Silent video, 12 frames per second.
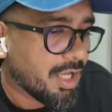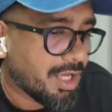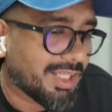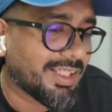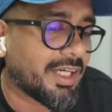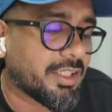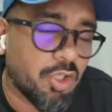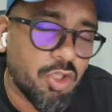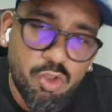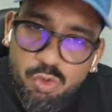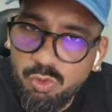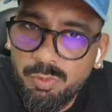Connect your
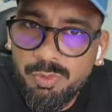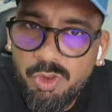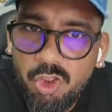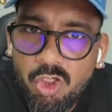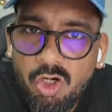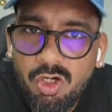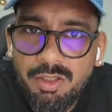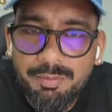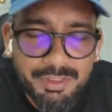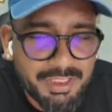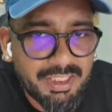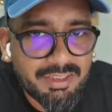Loom to your
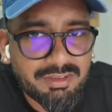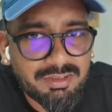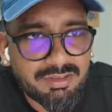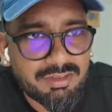meetings,